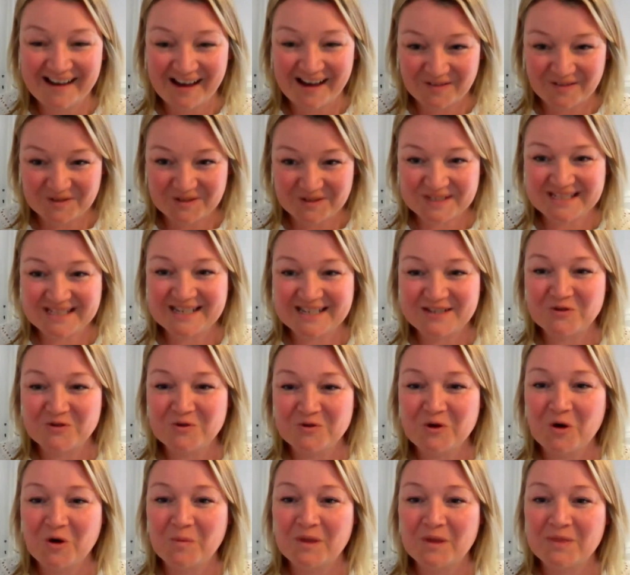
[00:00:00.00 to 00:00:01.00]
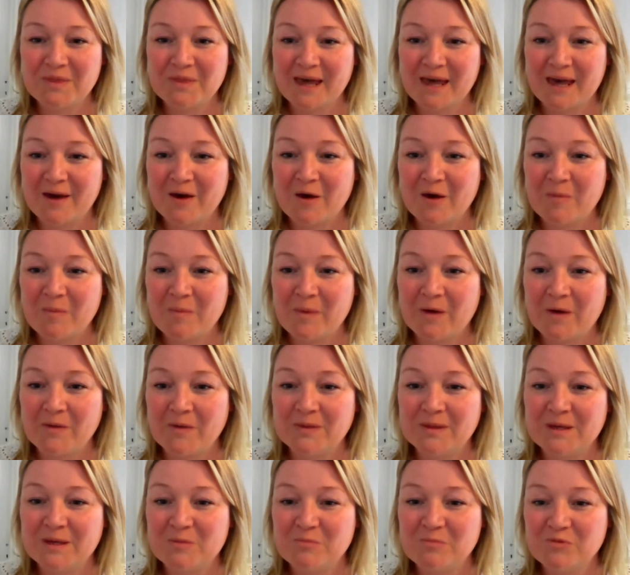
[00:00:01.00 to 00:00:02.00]
I've just seen your comment there
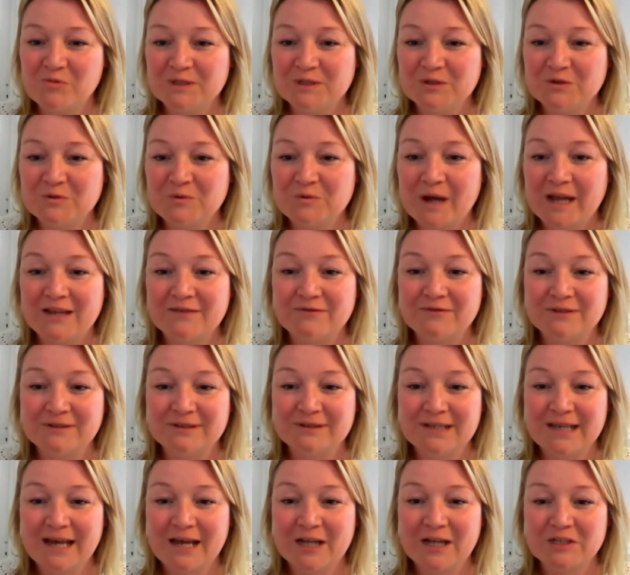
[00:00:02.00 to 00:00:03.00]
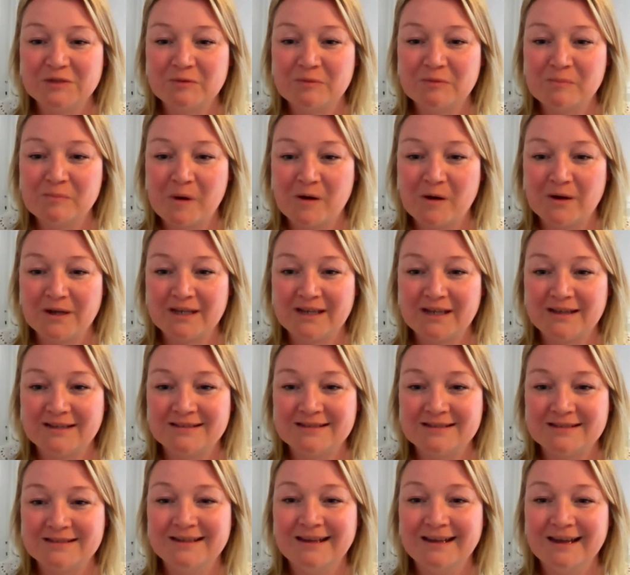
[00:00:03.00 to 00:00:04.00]
about the Bristol Avon catchment
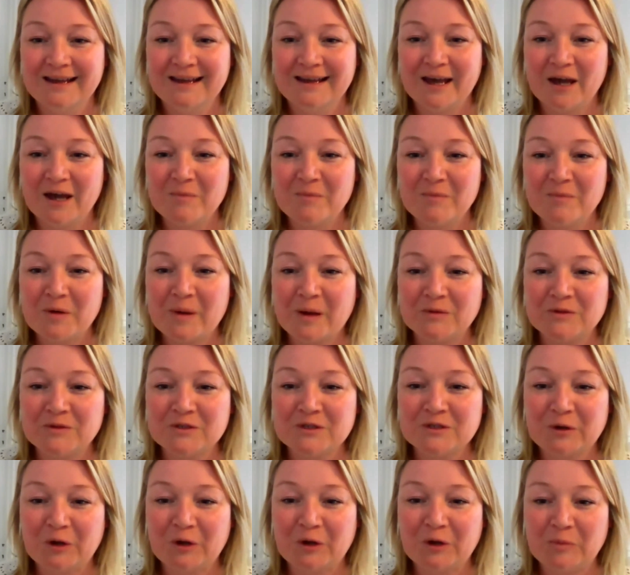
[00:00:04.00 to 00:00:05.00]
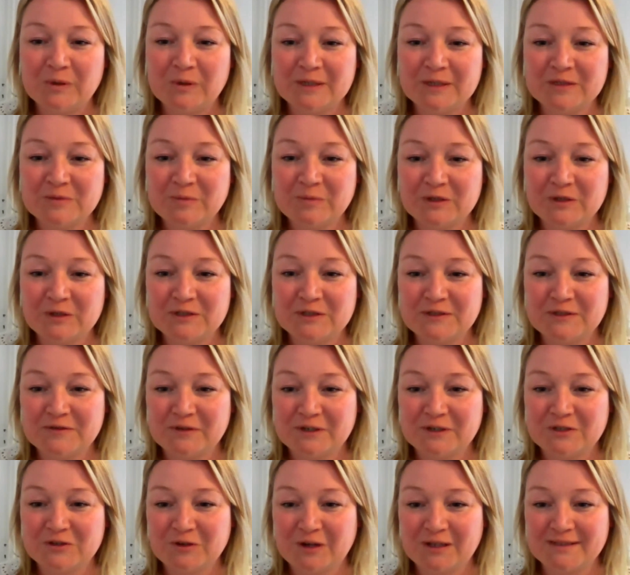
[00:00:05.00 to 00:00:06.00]
market about to open expressions
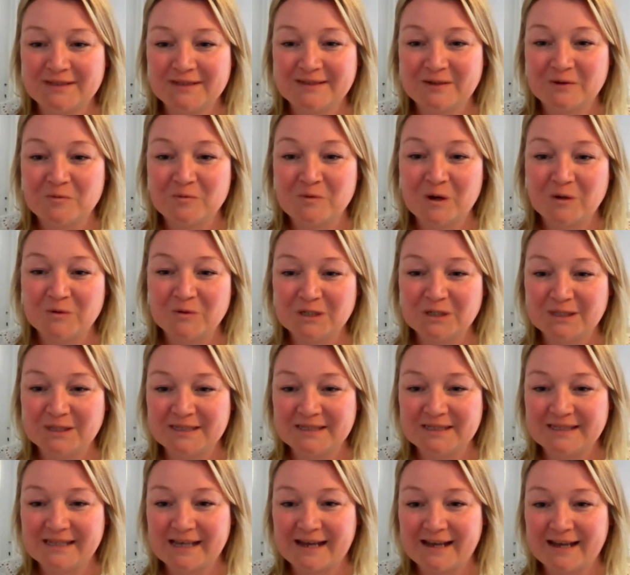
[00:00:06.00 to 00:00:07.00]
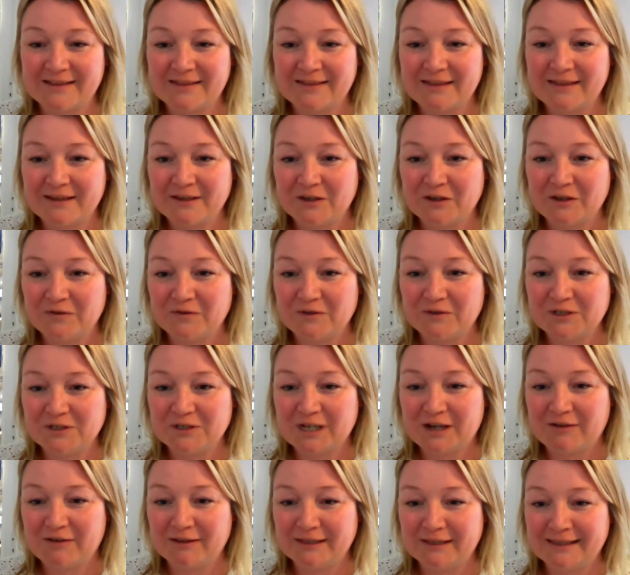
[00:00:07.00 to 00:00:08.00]
of interest. So well done to that, and thank you for
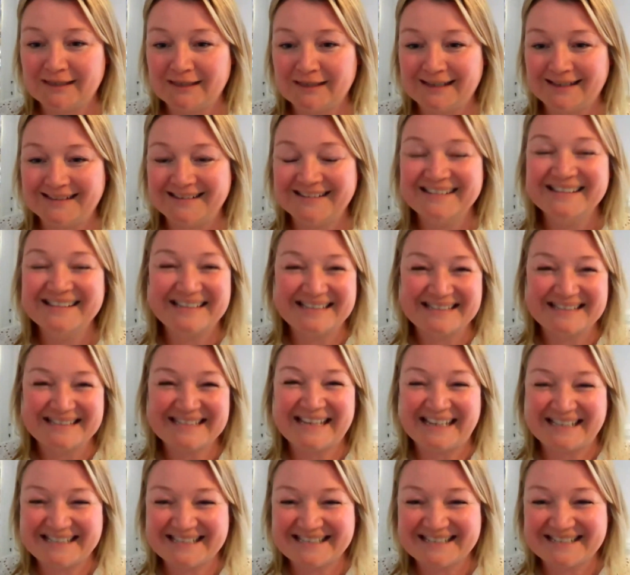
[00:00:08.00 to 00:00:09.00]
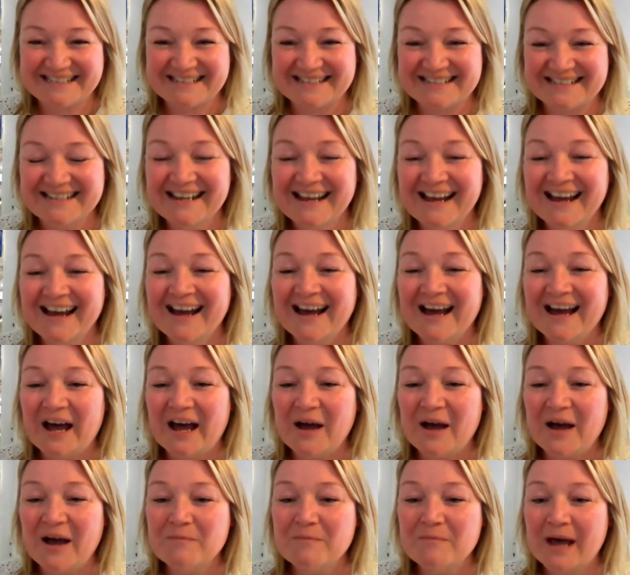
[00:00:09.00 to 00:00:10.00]
sharing the link. That's excellent.
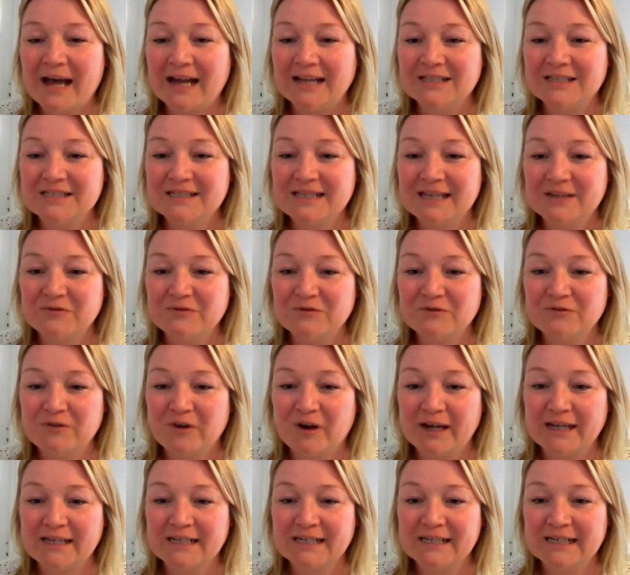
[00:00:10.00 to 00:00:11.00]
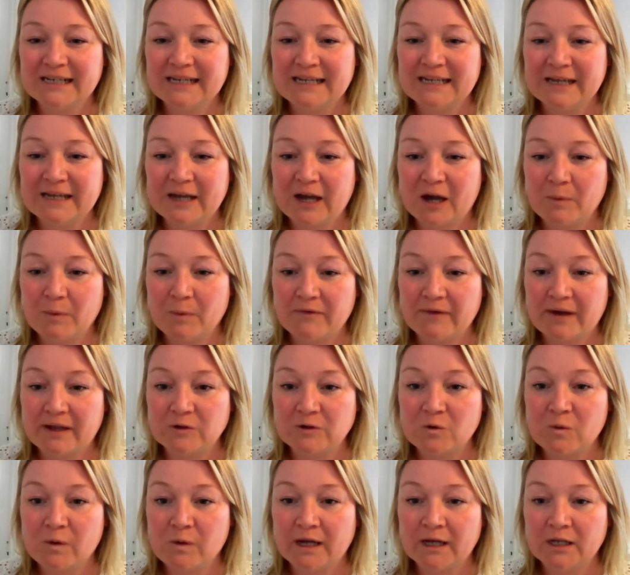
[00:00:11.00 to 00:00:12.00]
And then finally, I've
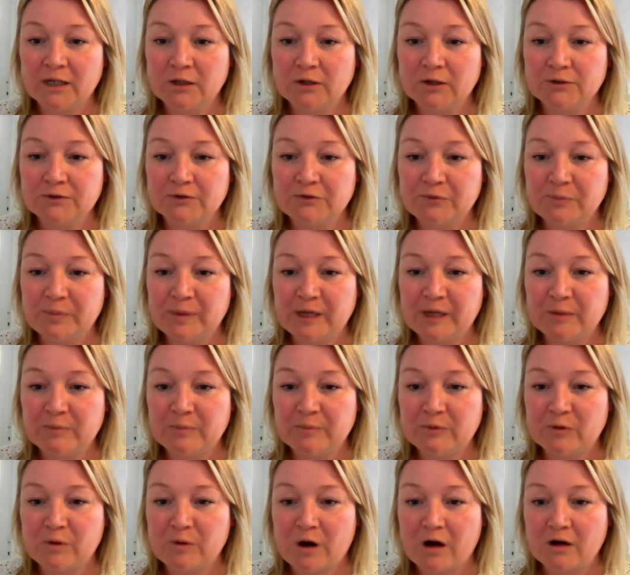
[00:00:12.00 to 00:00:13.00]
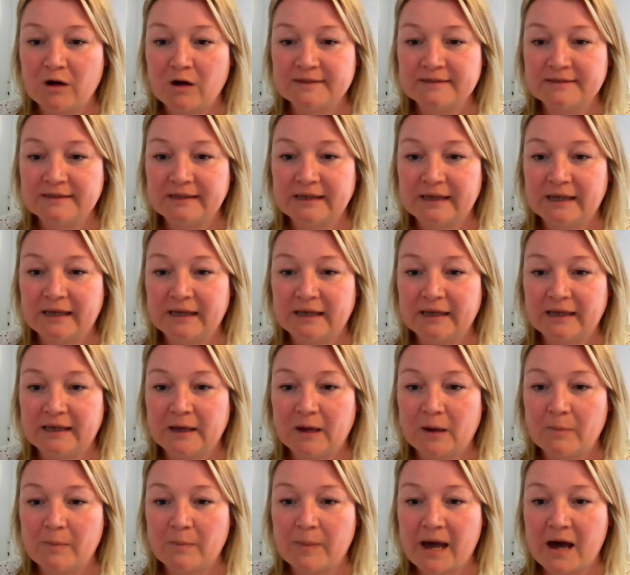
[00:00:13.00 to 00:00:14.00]
had quite a lot of people
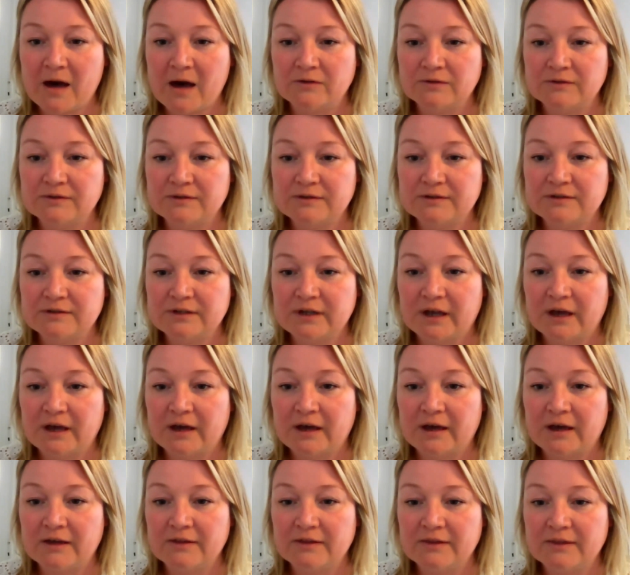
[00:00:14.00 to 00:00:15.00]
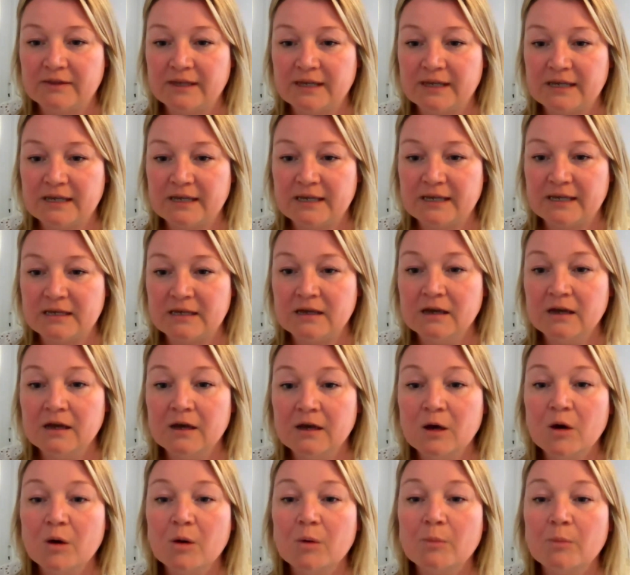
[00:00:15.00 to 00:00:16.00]
asking about the
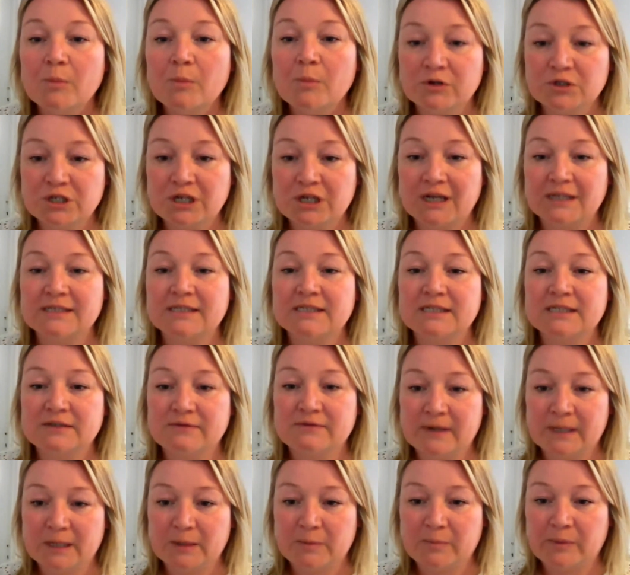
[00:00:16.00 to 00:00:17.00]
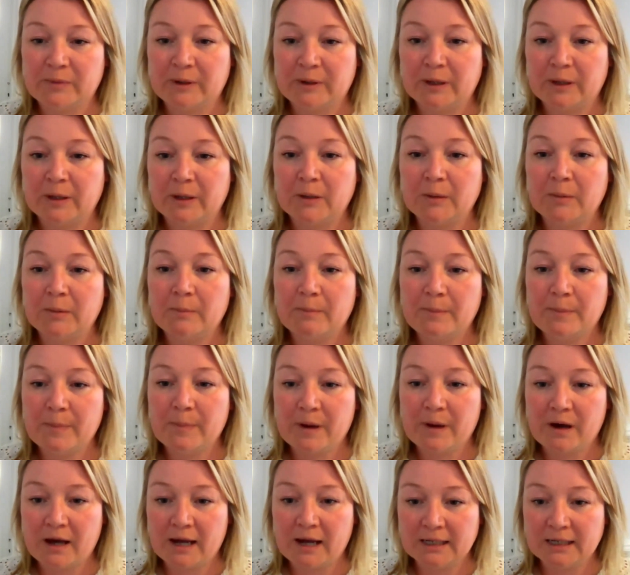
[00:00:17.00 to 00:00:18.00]
project developer
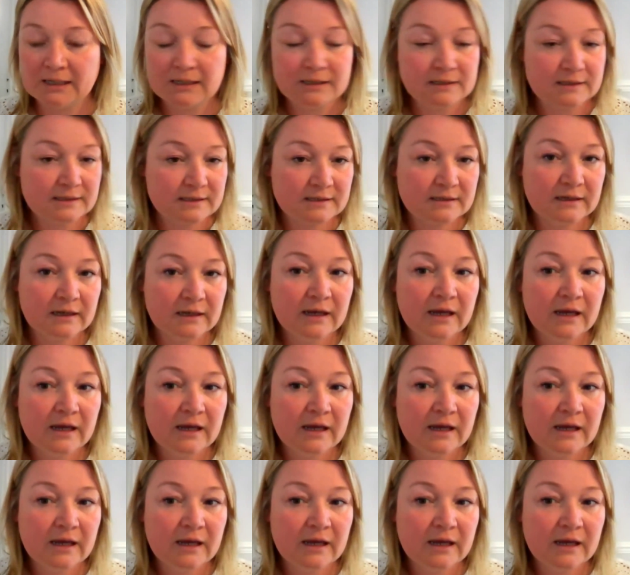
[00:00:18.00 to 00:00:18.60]
pilot.